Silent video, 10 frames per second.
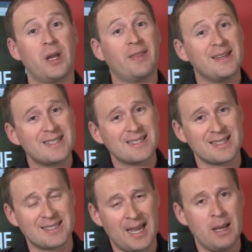Now, this is
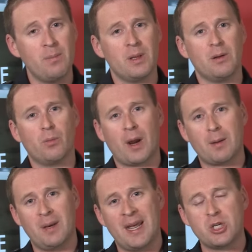the same
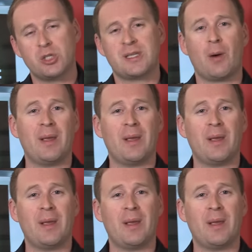recommendations that